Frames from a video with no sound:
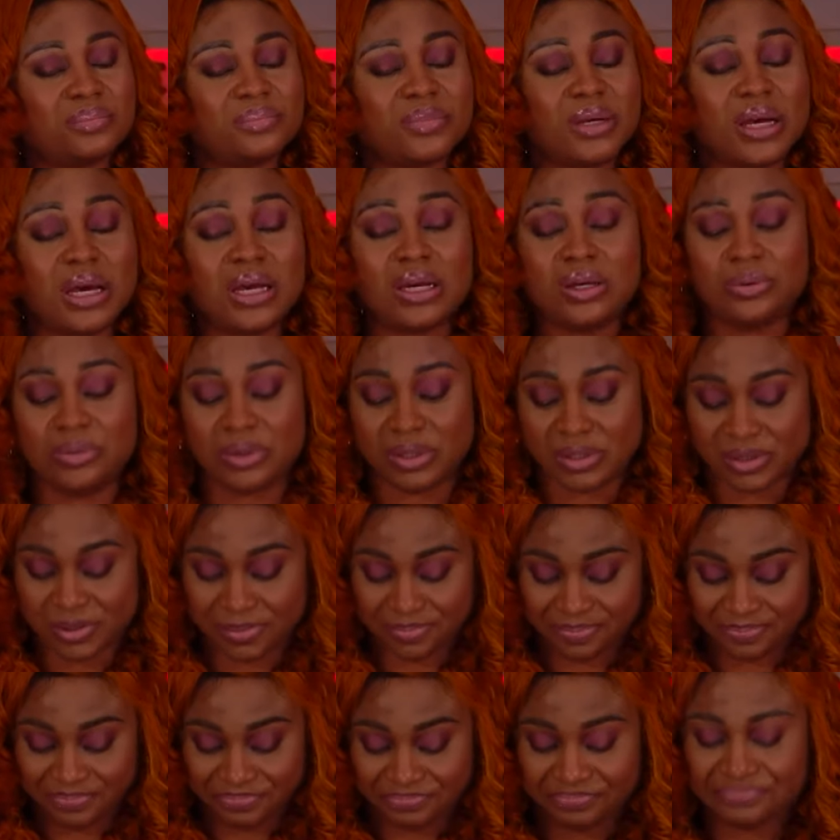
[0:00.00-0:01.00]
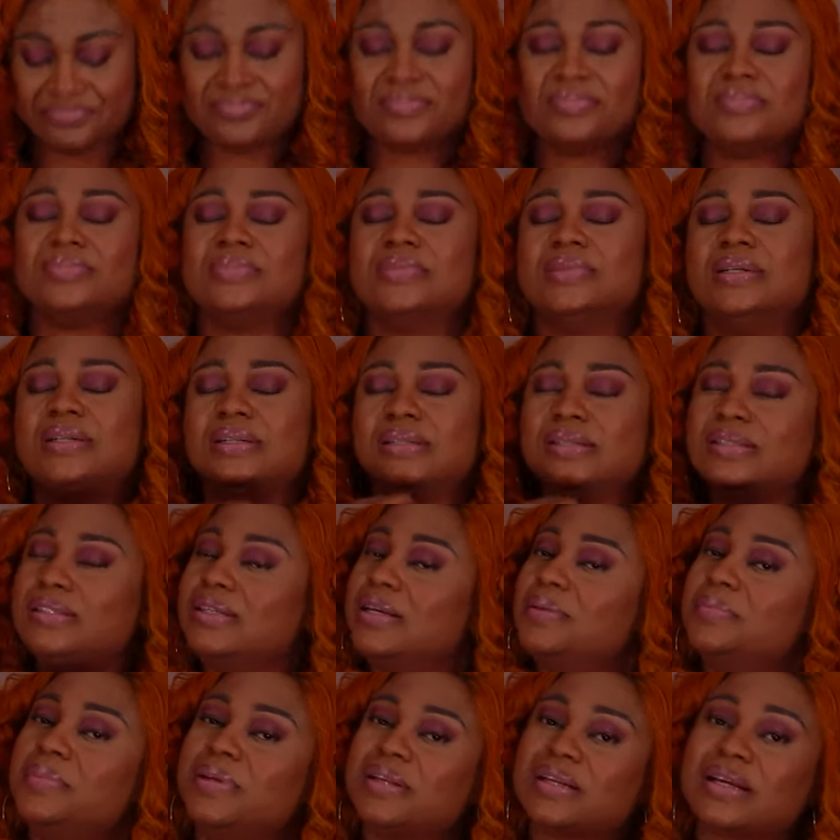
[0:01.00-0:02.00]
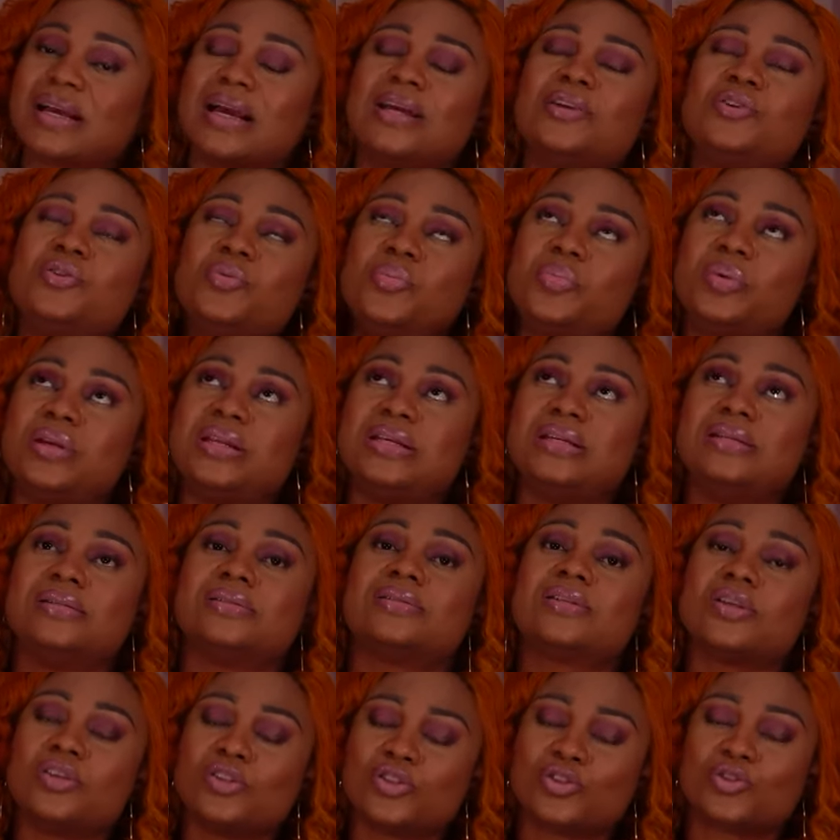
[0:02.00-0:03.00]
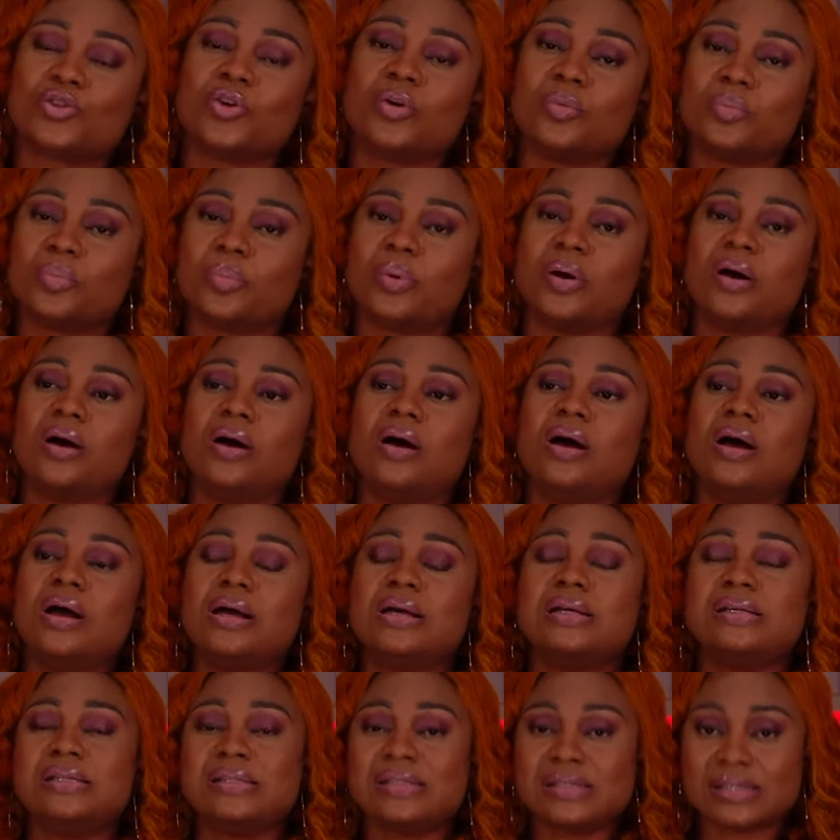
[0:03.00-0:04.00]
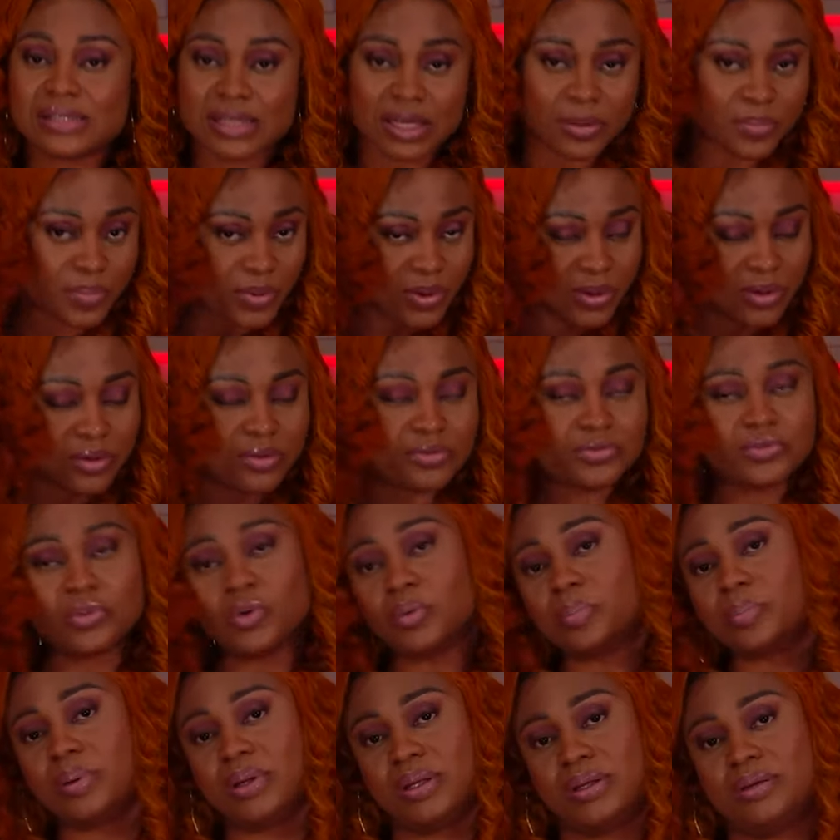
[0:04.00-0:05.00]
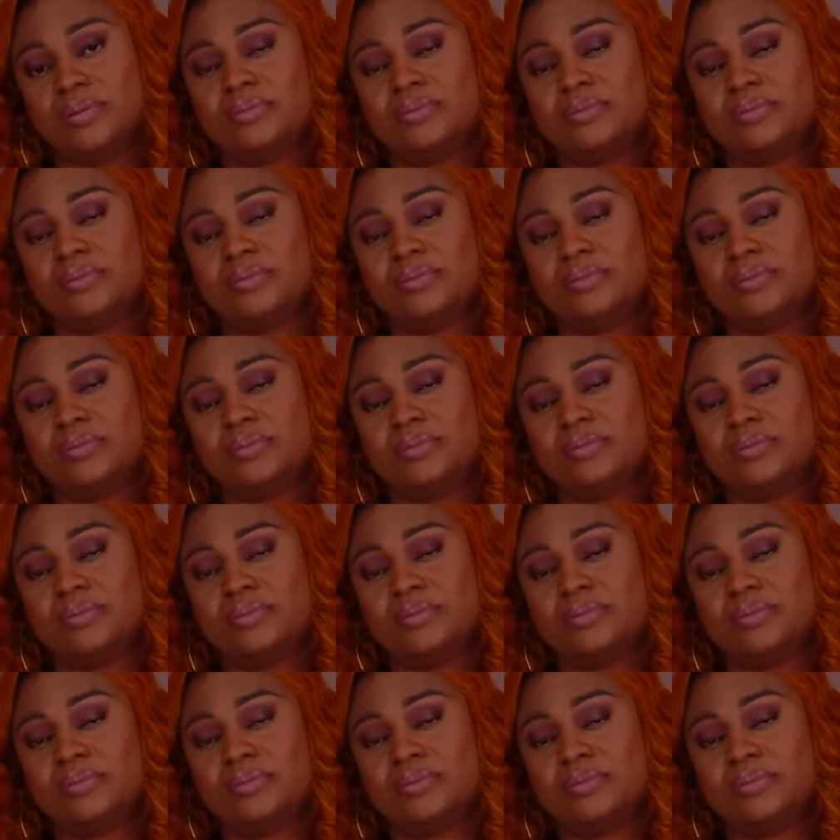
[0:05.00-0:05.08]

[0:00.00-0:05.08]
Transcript: Anyways, dear men, can you please stop skipping foreplay?